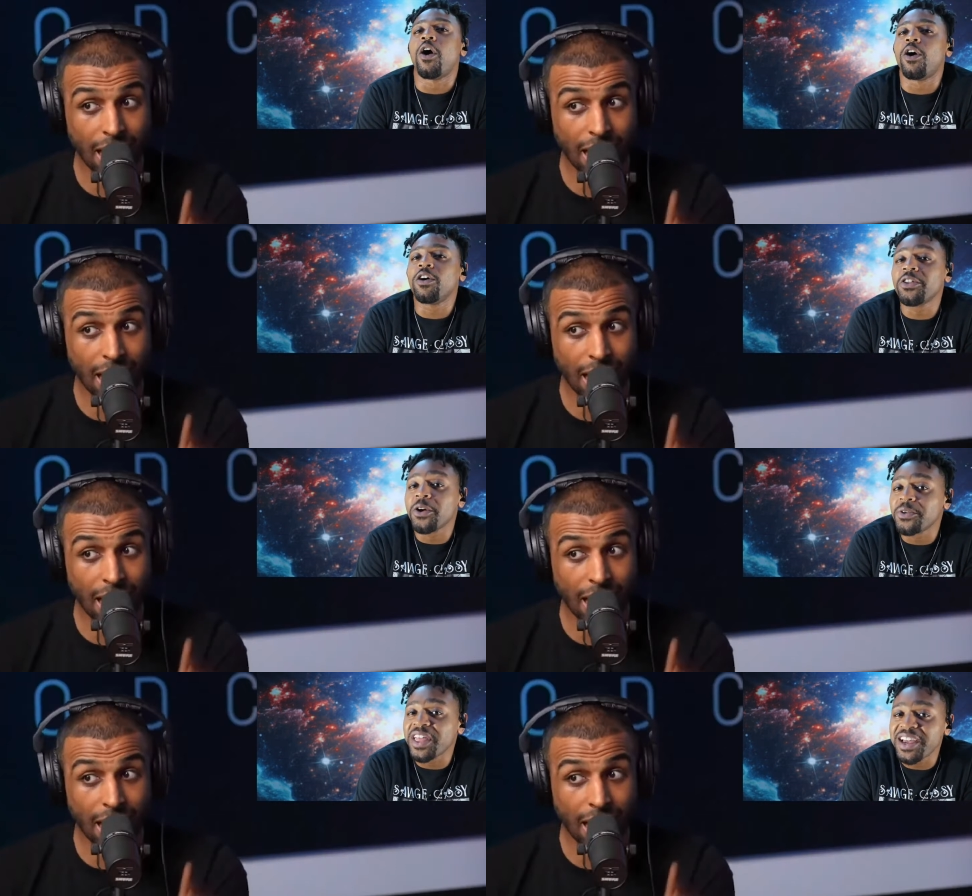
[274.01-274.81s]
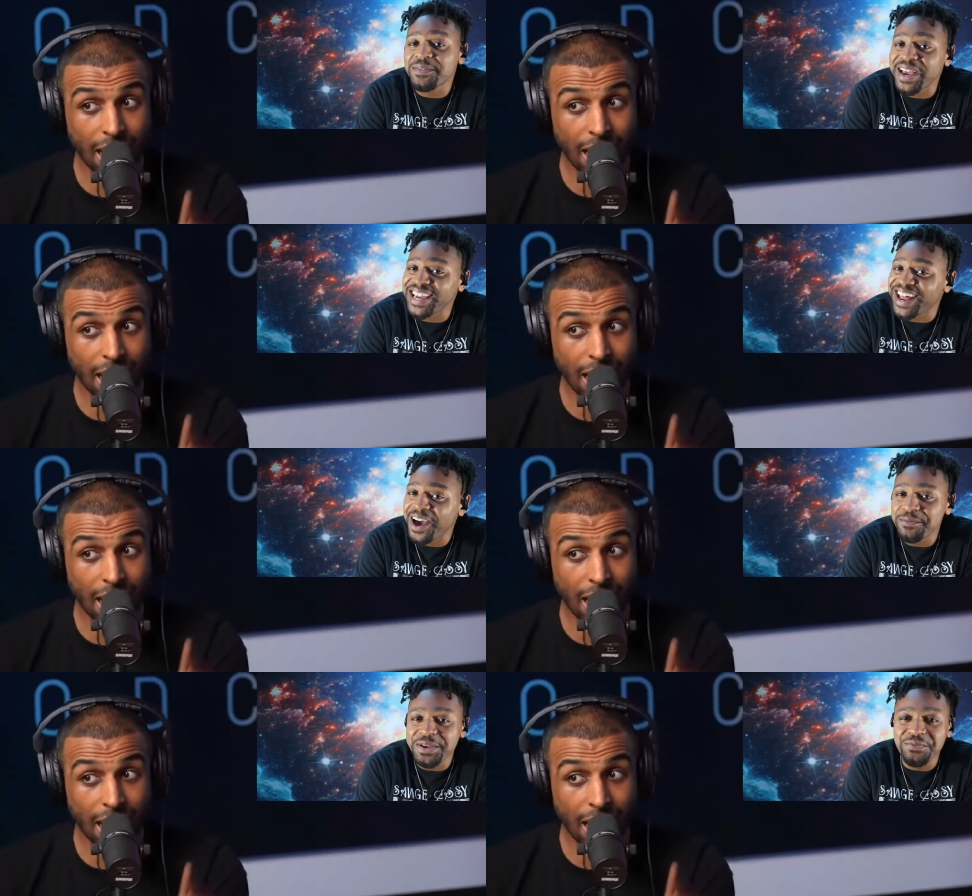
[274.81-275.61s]
Speaker 1: although they may
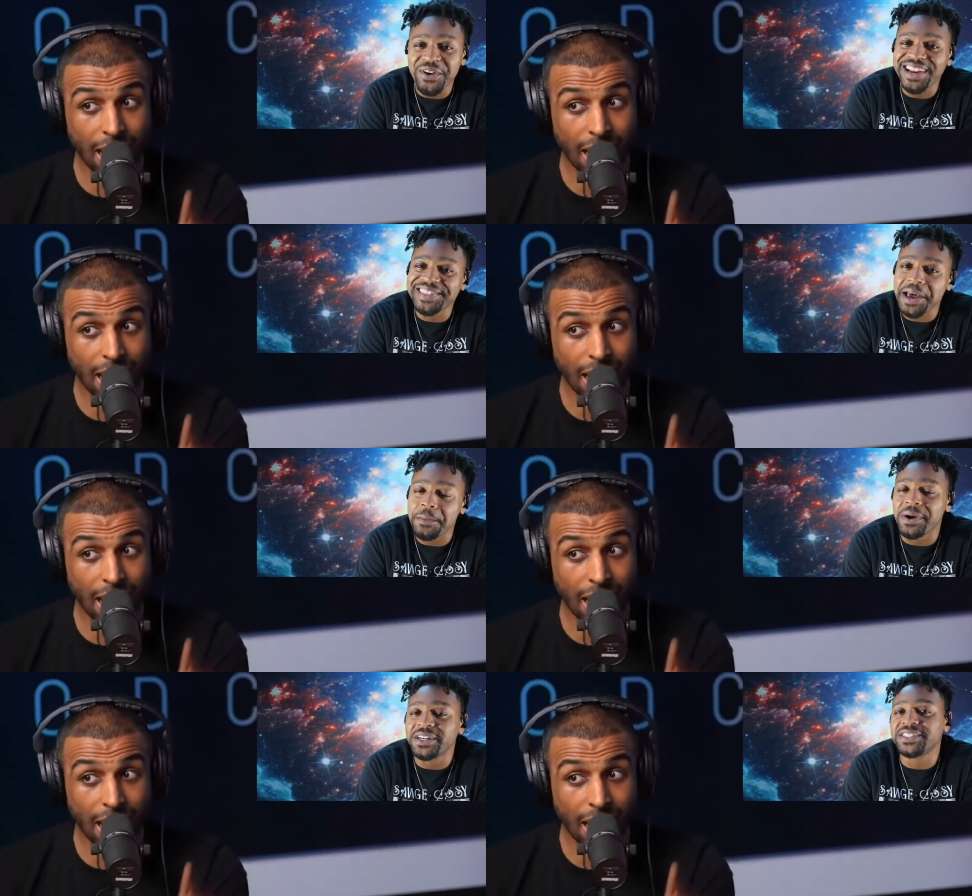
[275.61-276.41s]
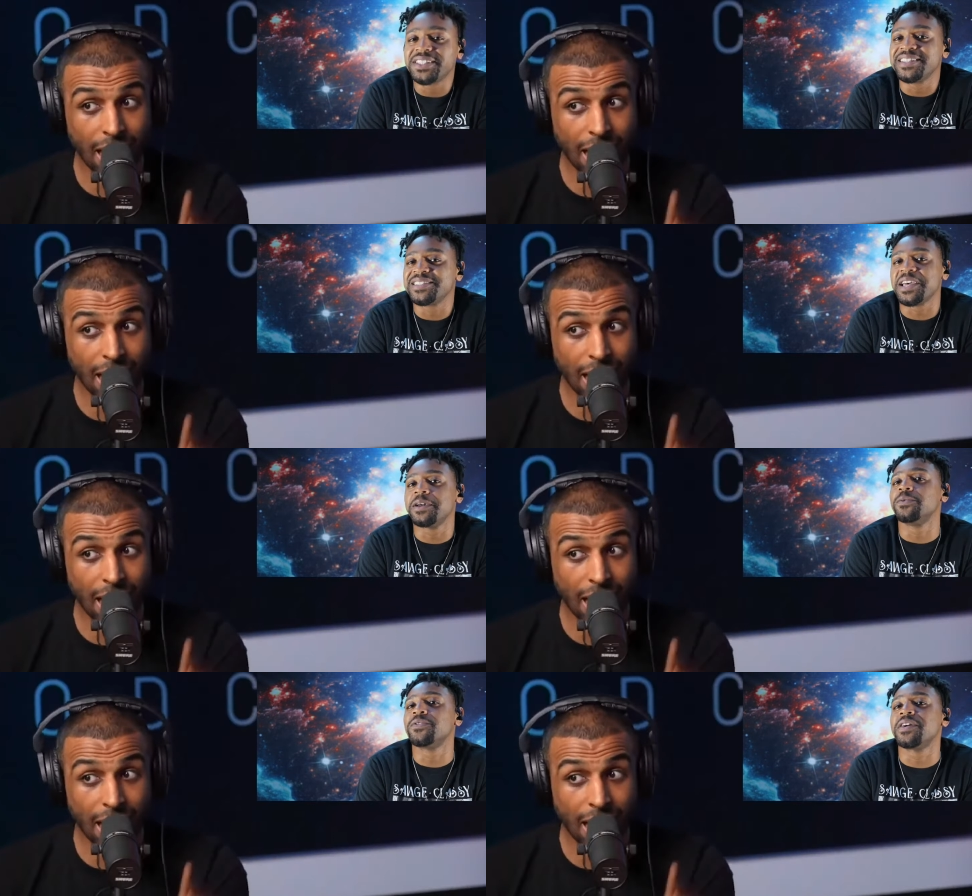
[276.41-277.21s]
not be bringing that much to the
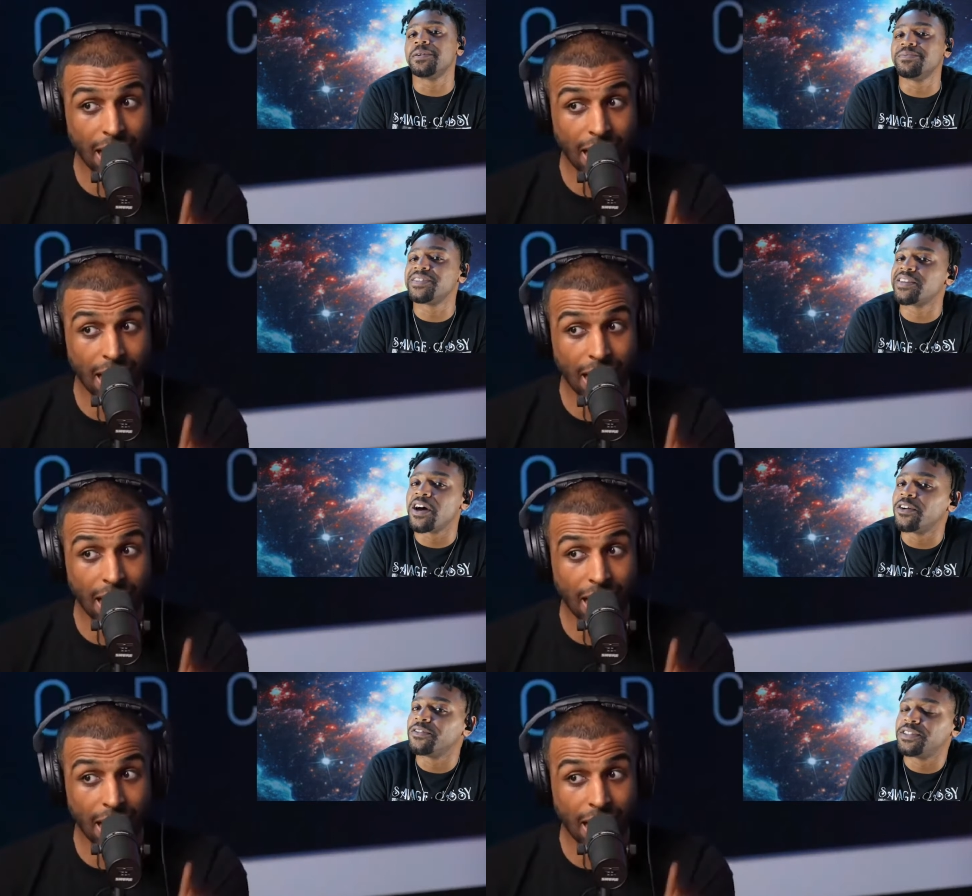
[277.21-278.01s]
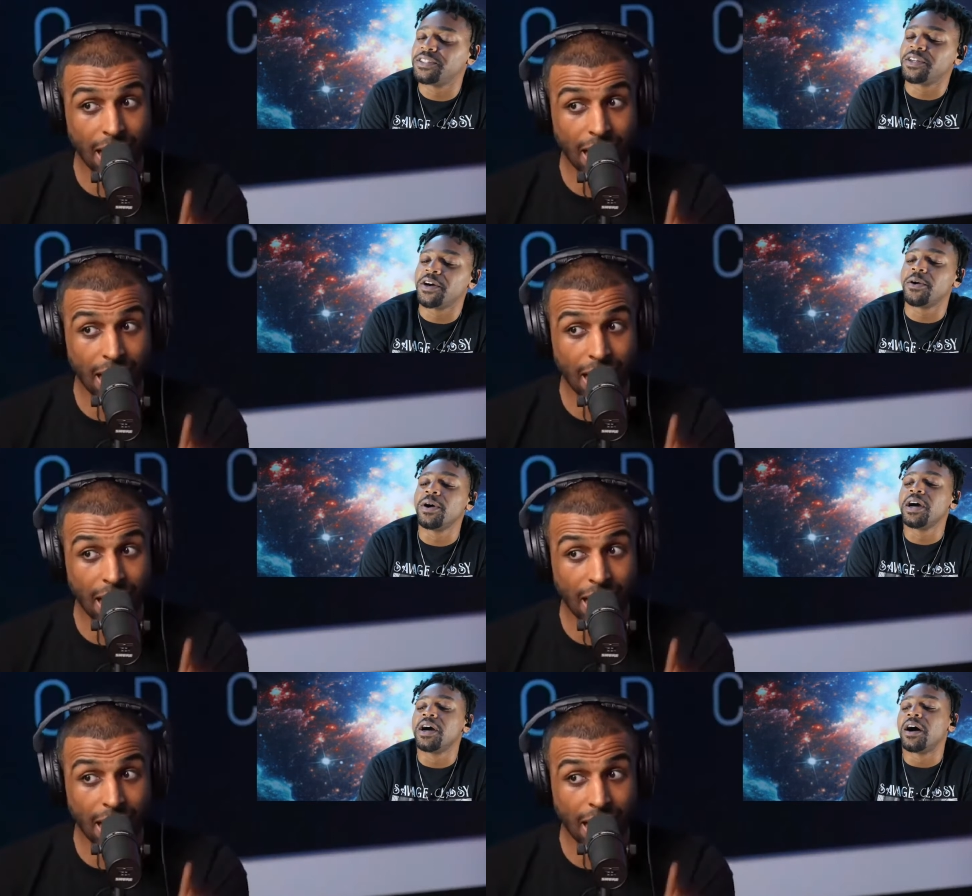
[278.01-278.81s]
table themselves you know